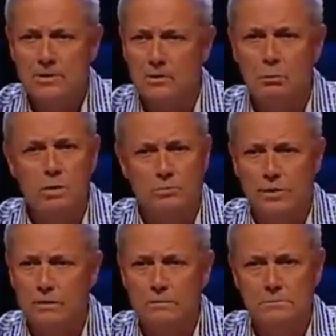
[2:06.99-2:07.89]
just
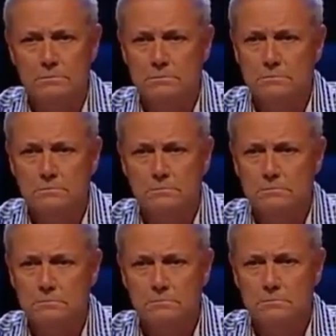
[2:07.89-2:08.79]
wilted.
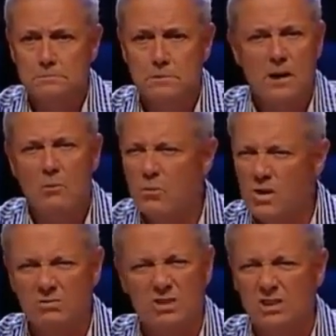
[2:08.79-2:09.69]
I
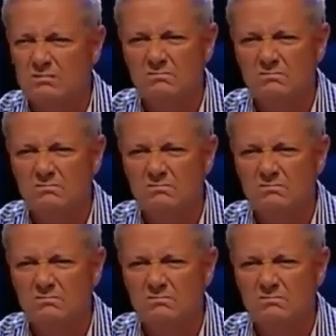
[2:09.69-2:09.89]
wilted.